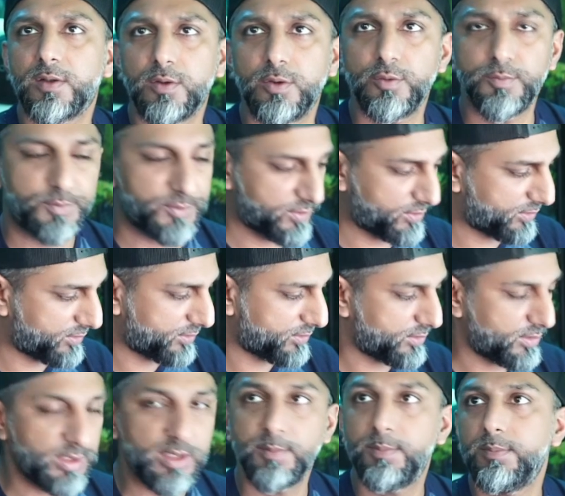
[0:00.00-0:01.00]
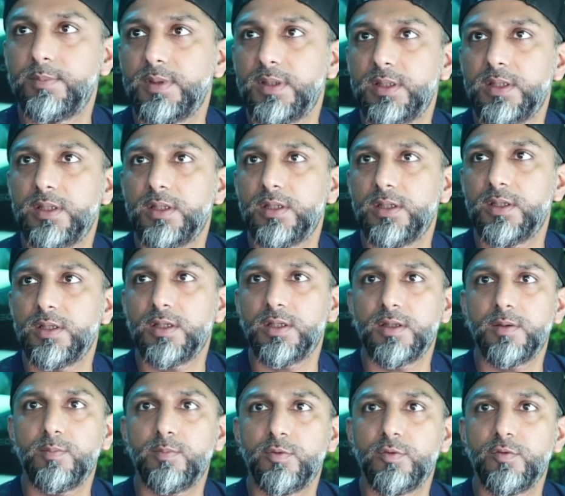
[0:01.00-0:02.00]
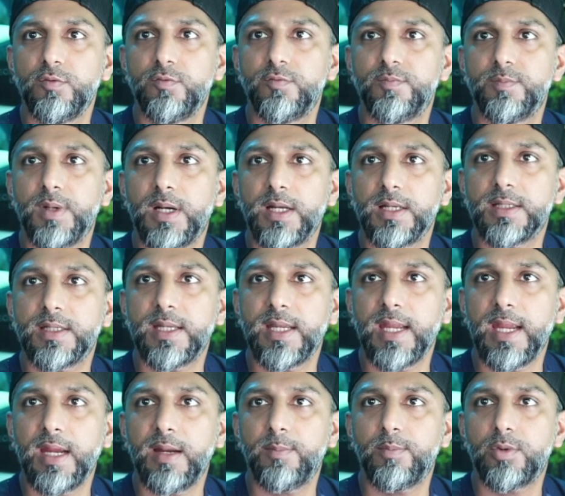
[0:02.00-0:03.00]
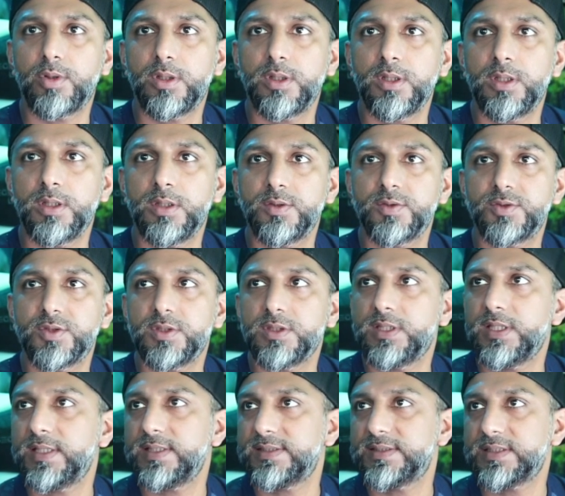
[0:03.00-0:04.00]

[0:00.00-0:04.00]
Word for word: oops let me move my camera so you guys